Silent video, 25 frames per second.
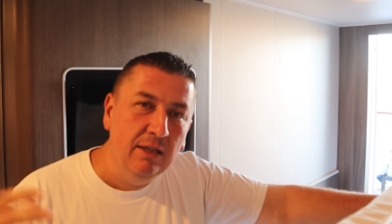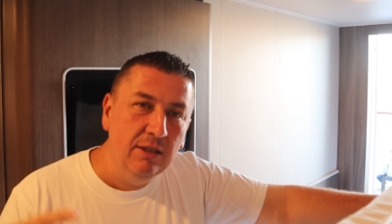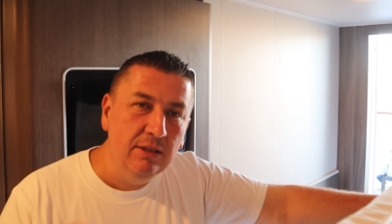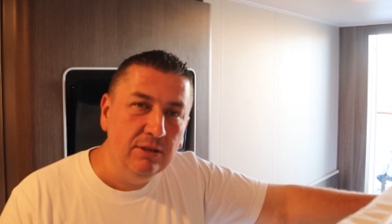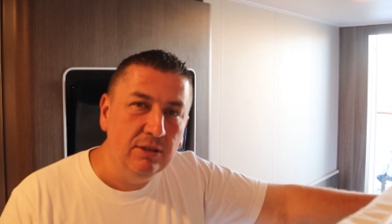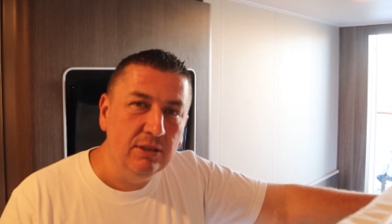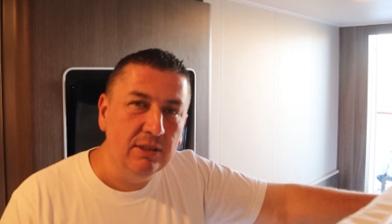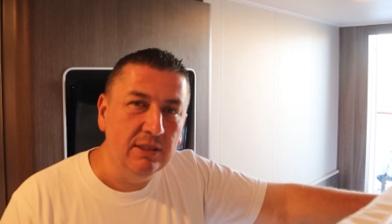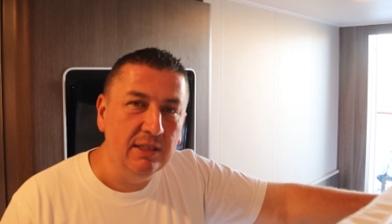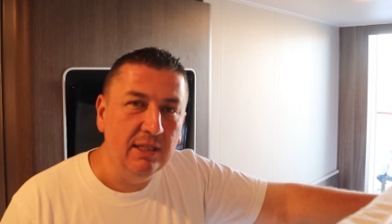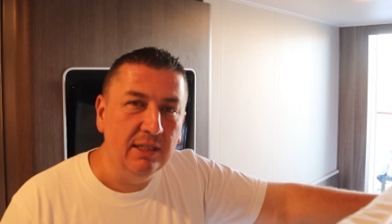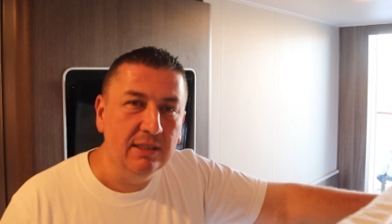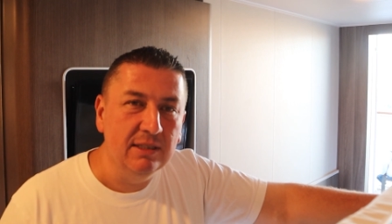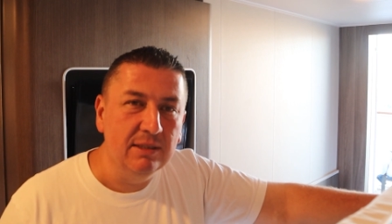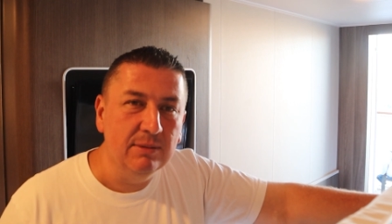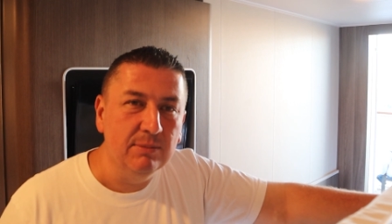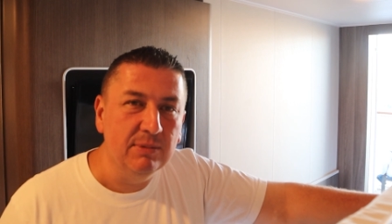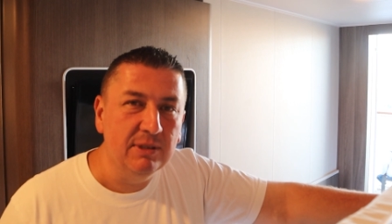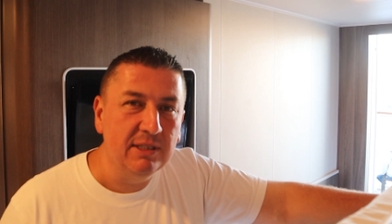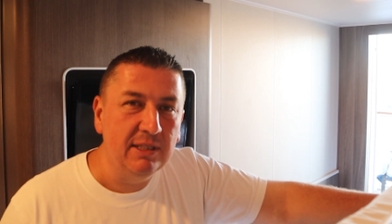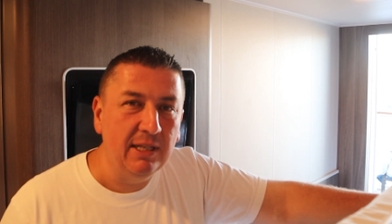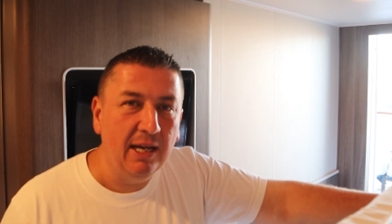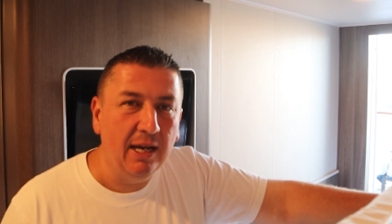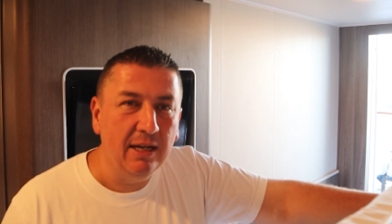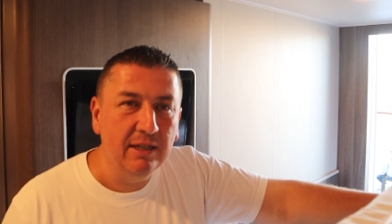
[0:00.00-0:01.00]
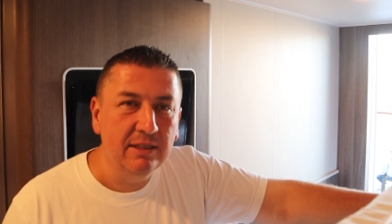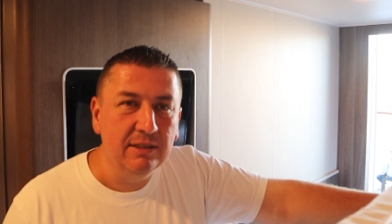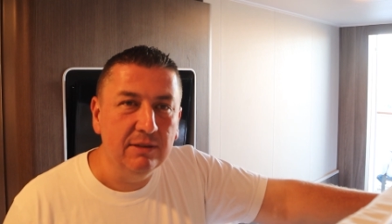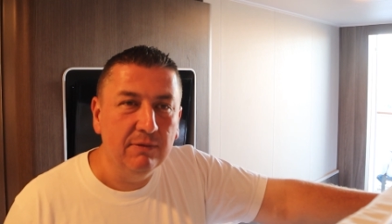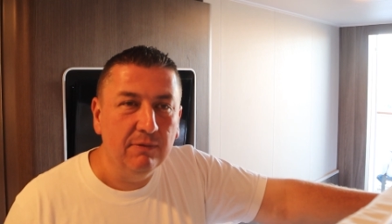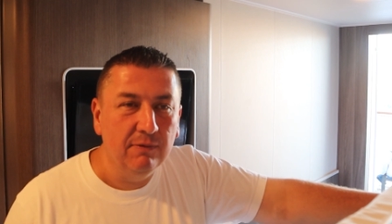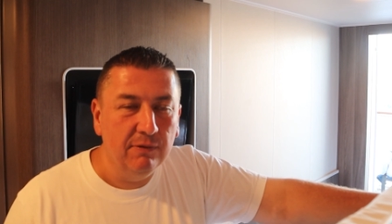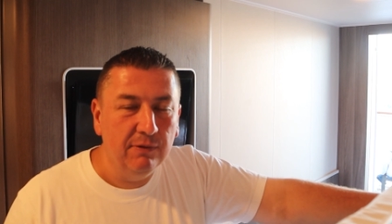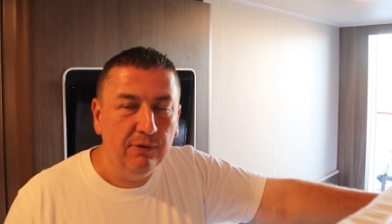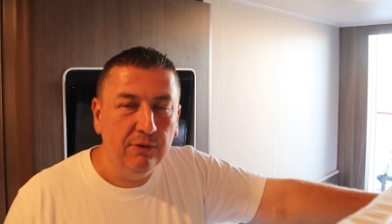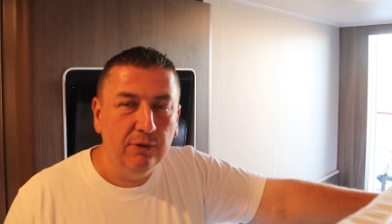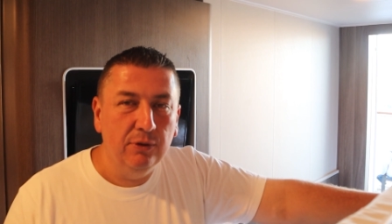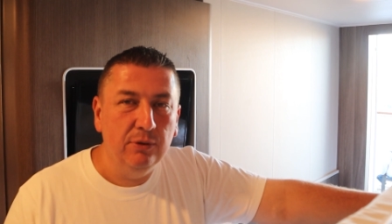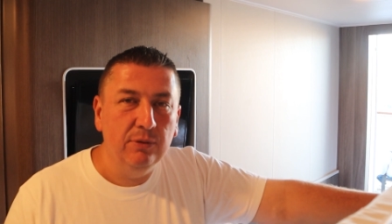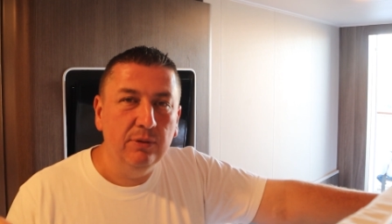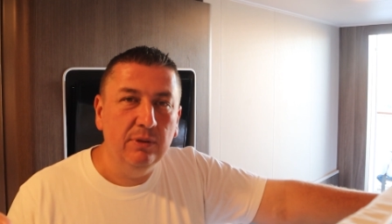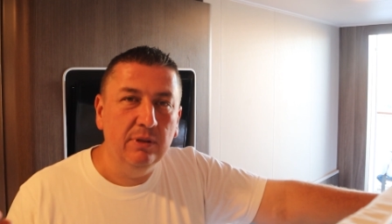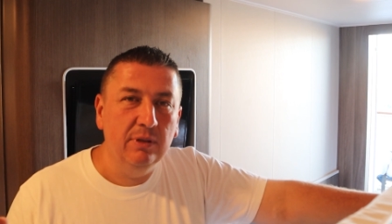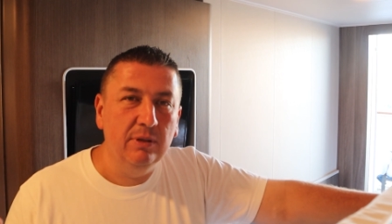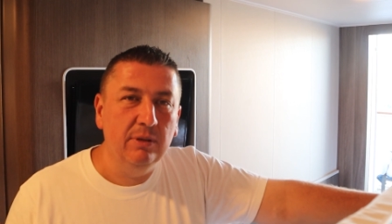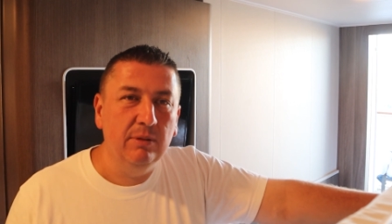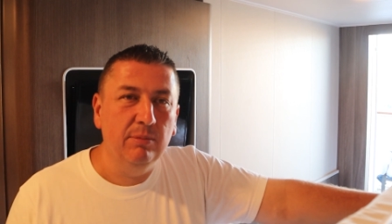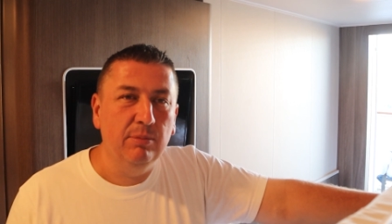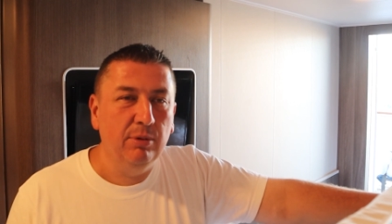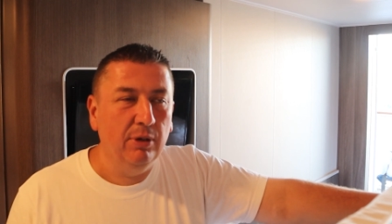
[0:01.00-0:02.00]
just get some snacks and fruit
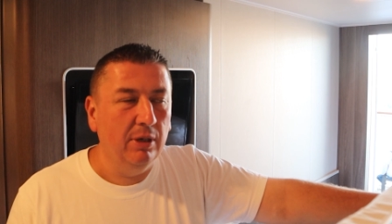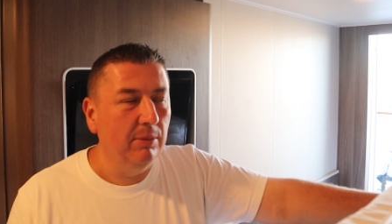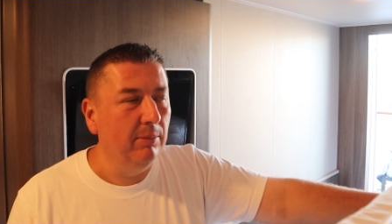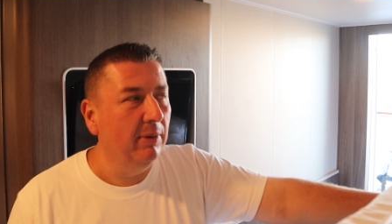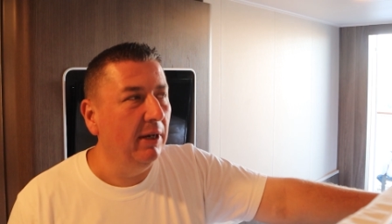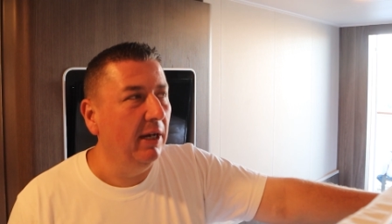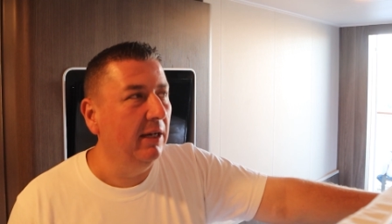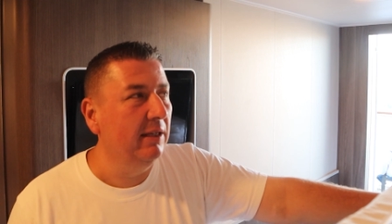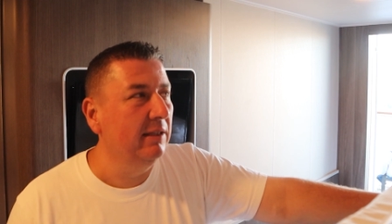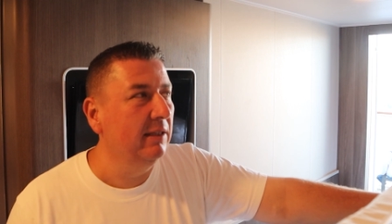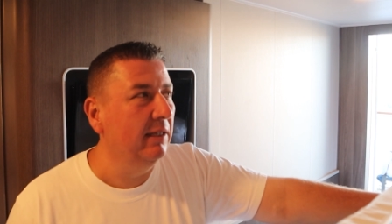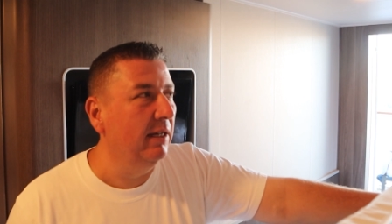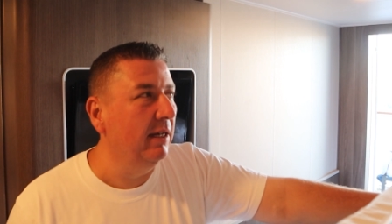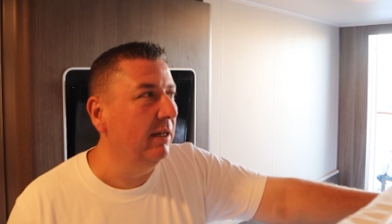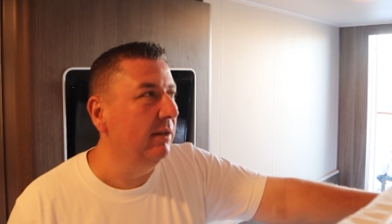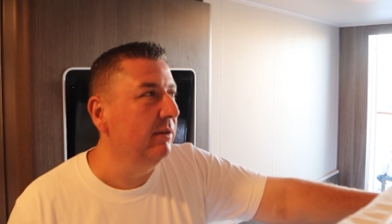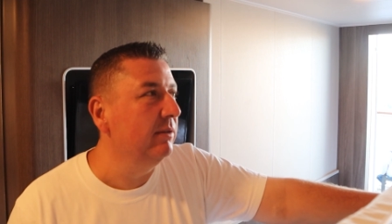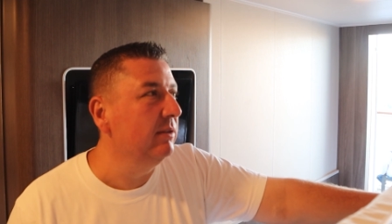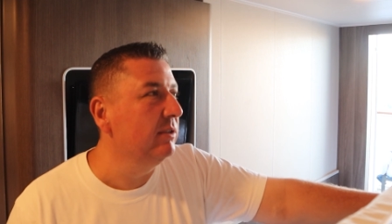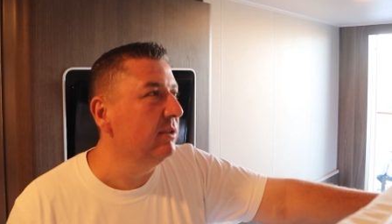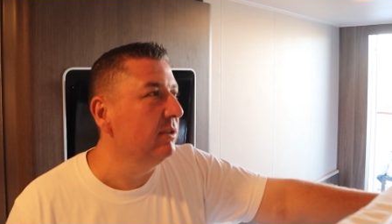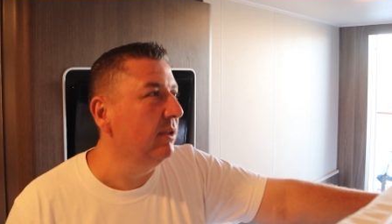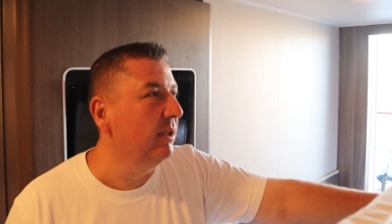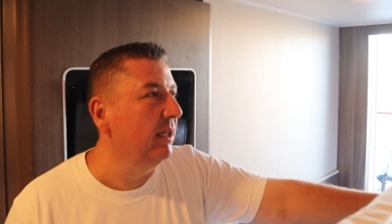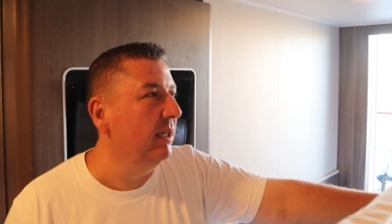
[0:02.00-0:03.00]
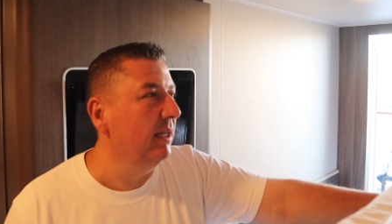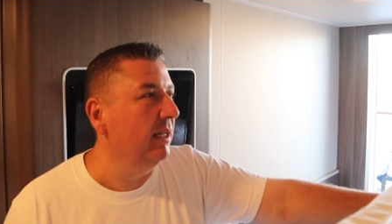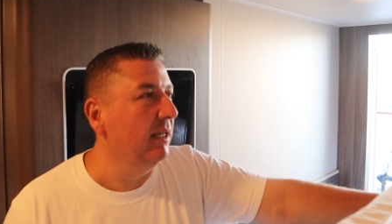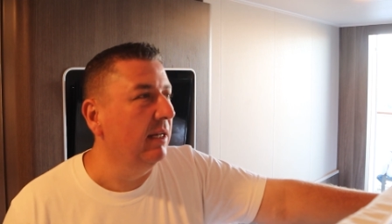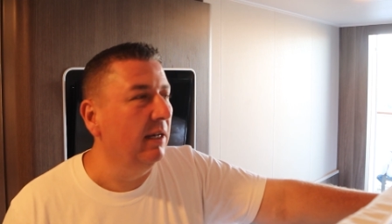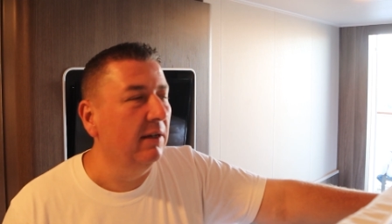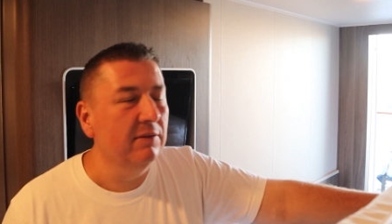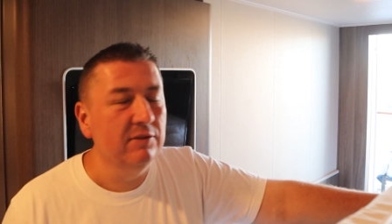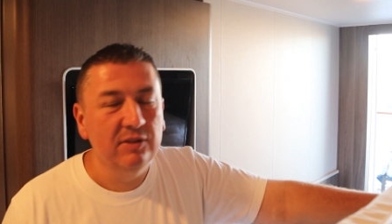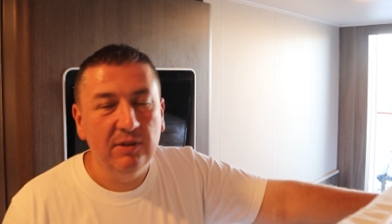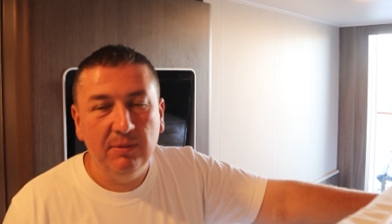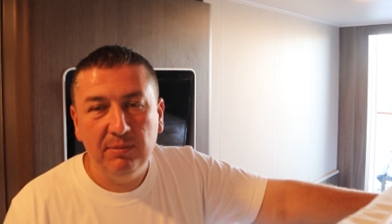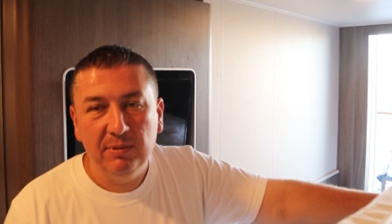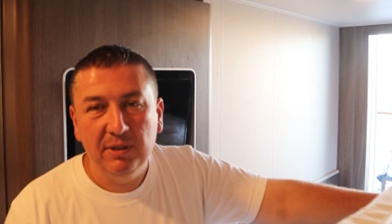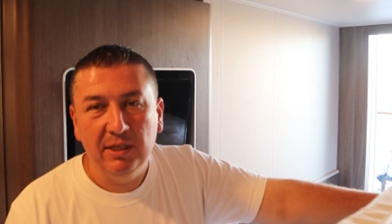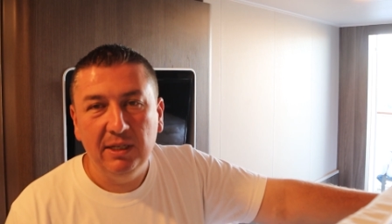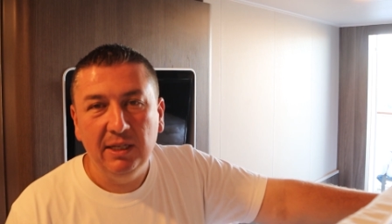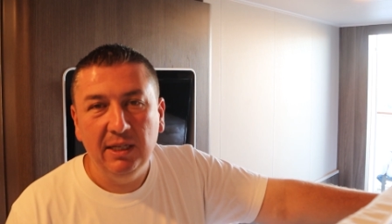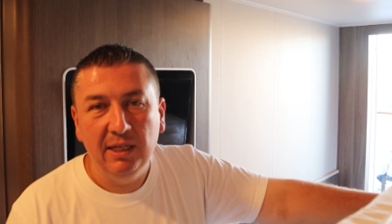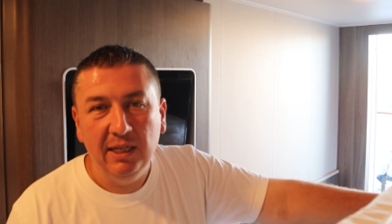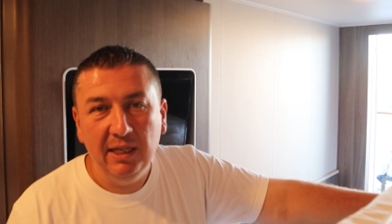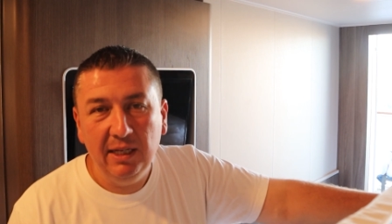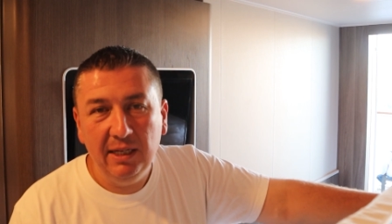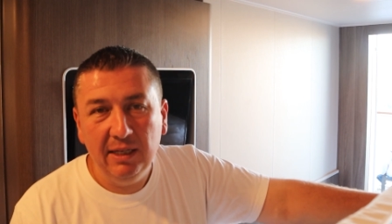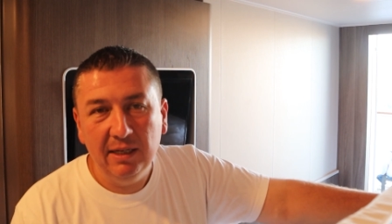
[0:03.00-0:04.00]
to bring back down so they can have something
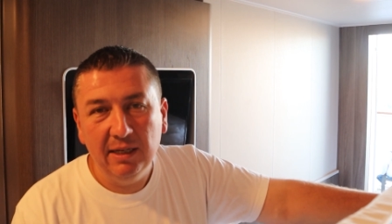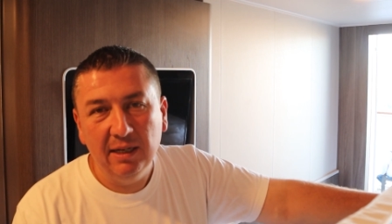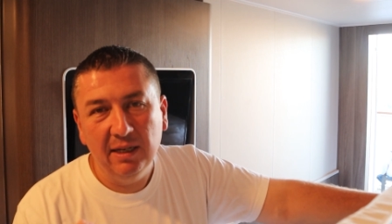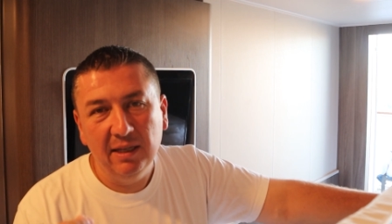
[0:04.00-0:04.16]
to eat,